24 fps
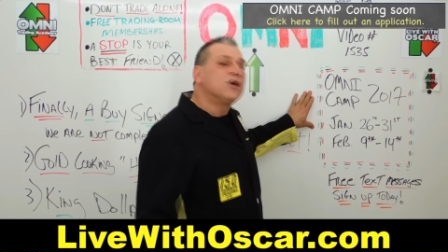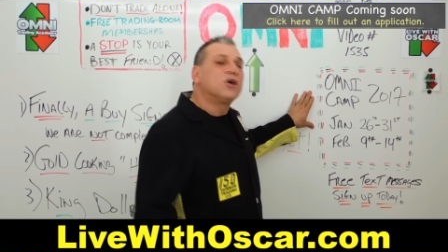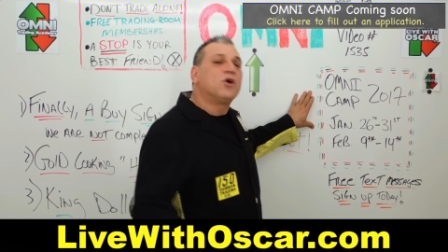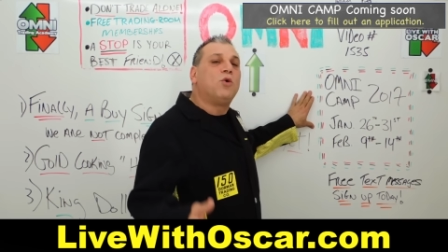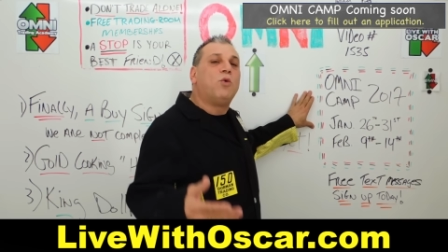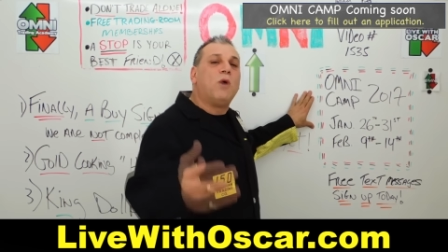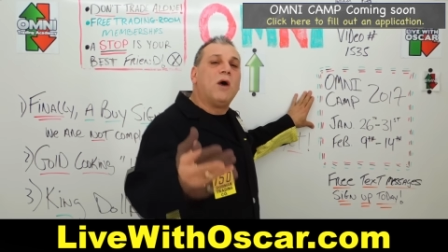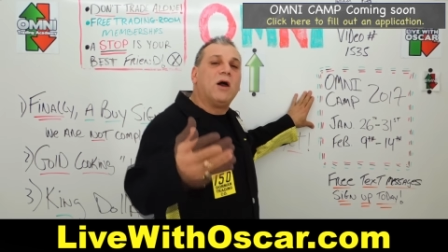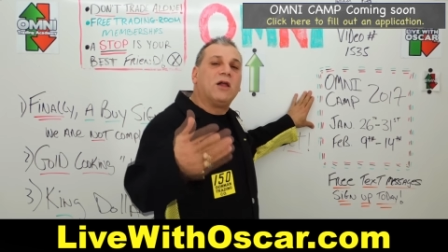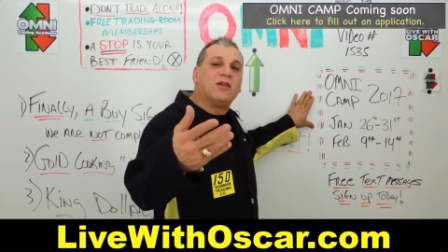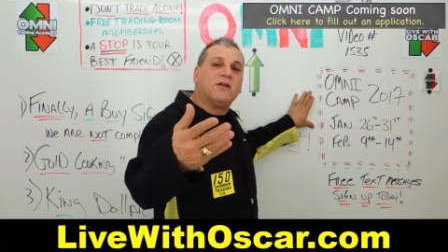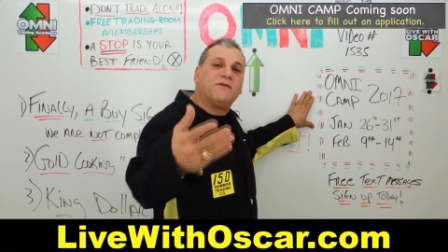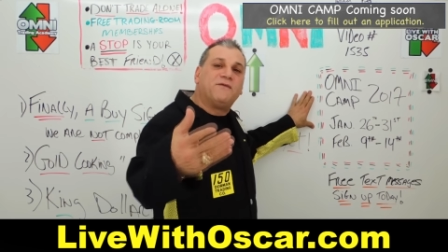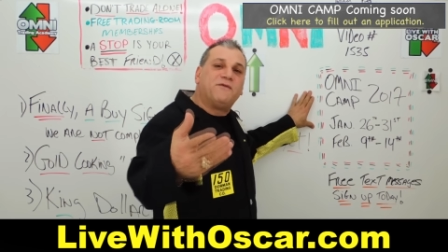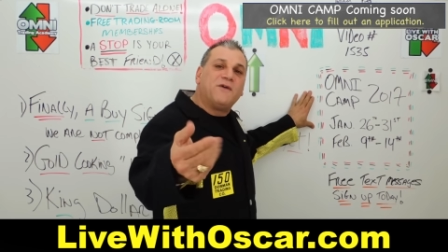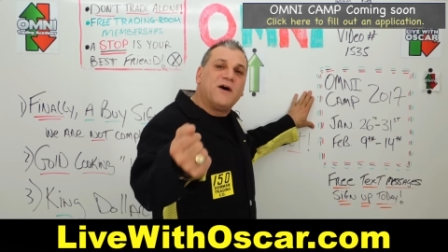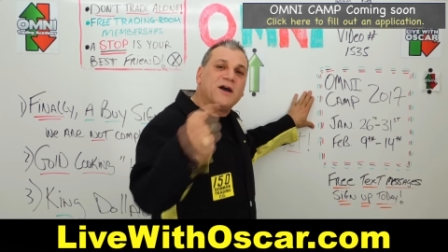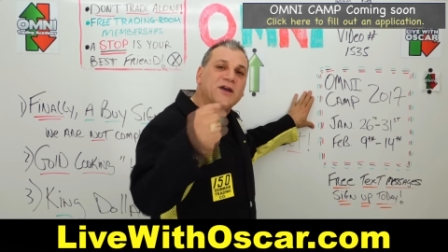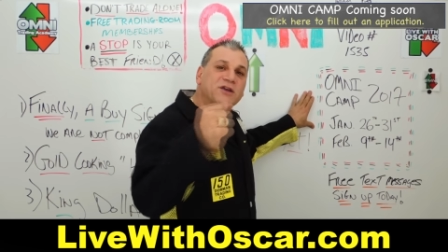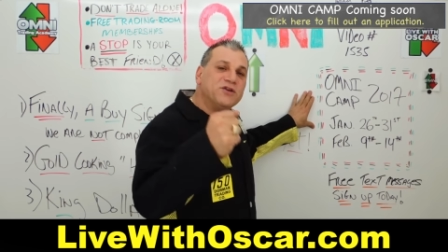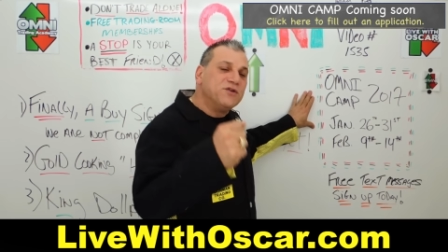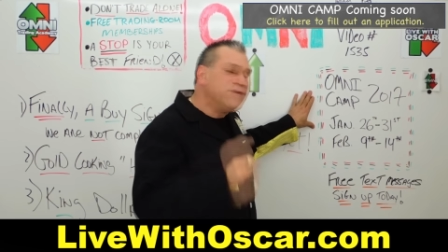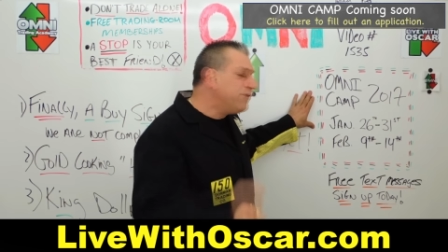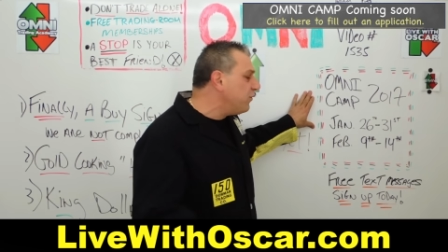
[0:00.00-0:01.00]

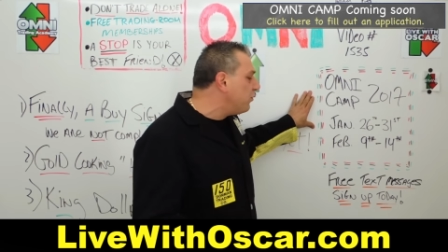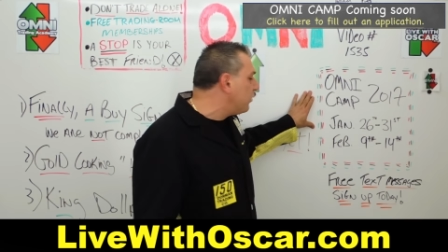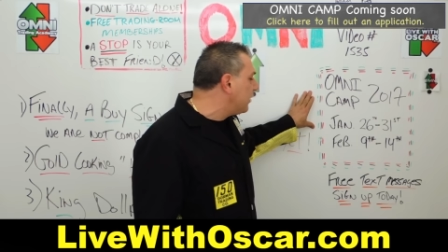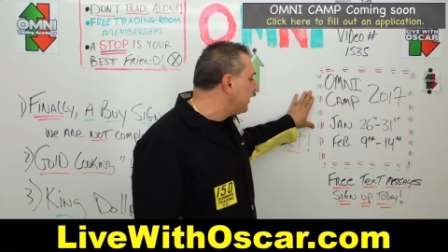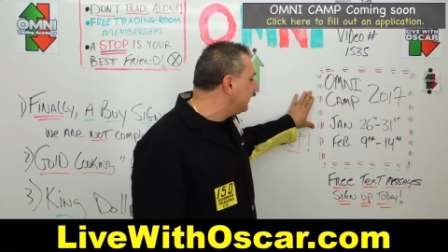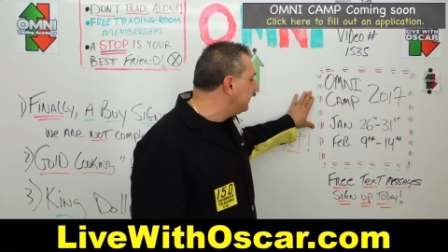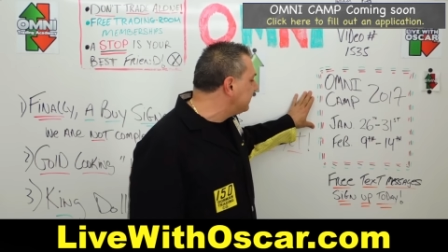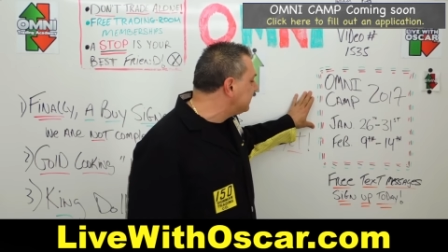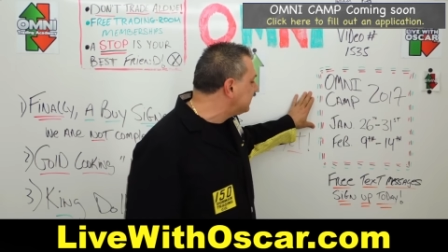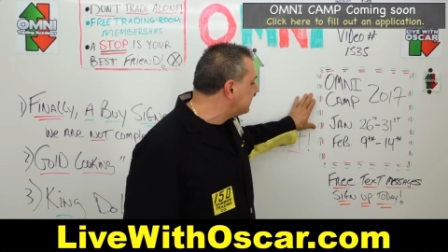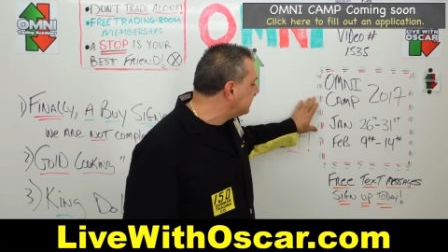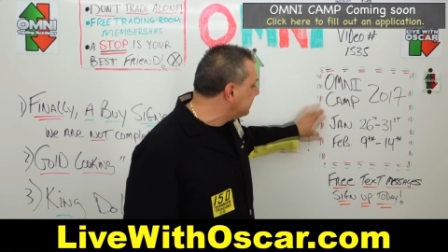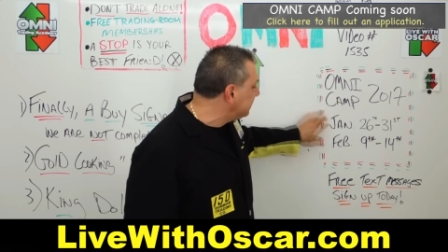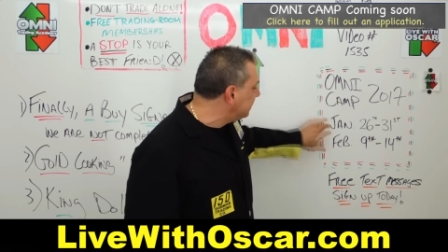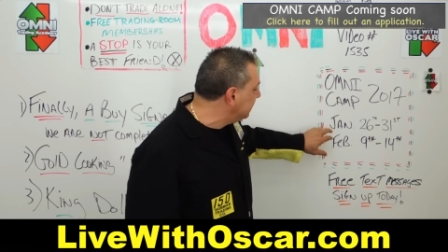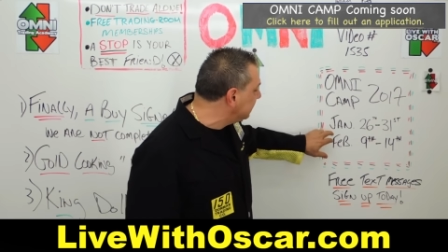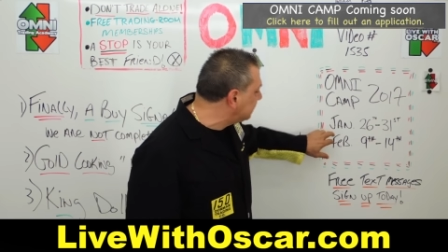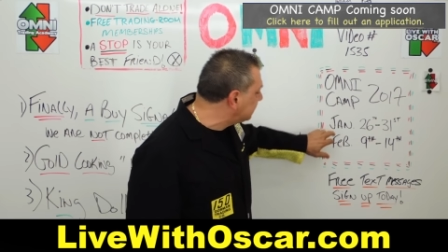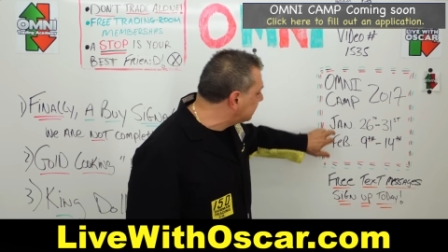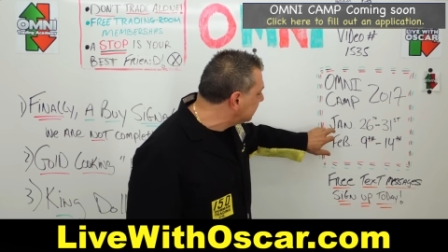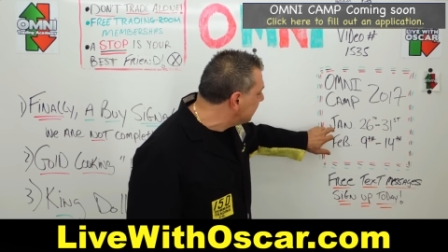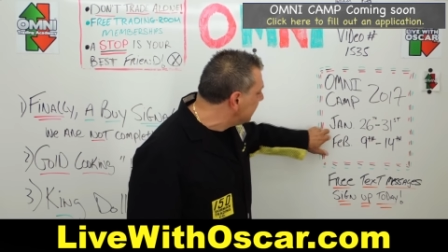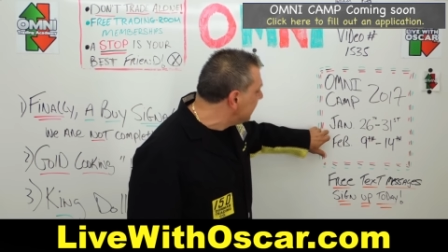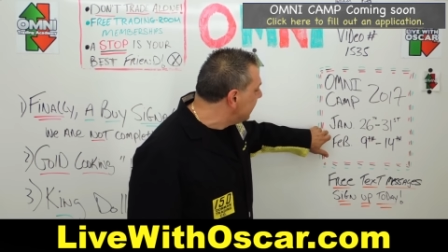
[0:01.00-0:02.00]
qualify you for one of the
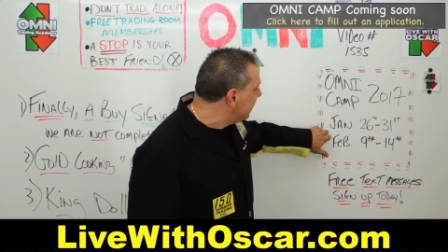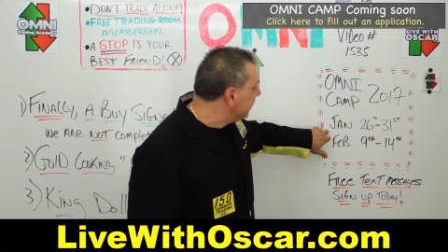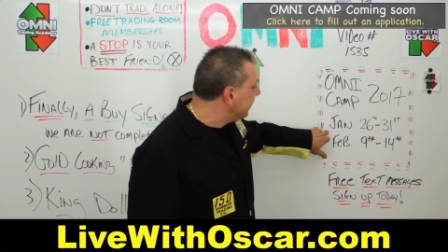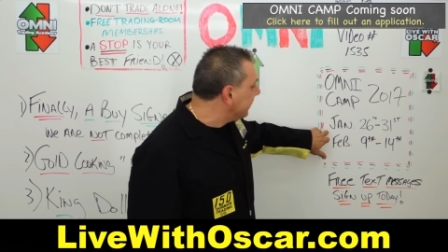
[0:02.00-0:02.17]
seats,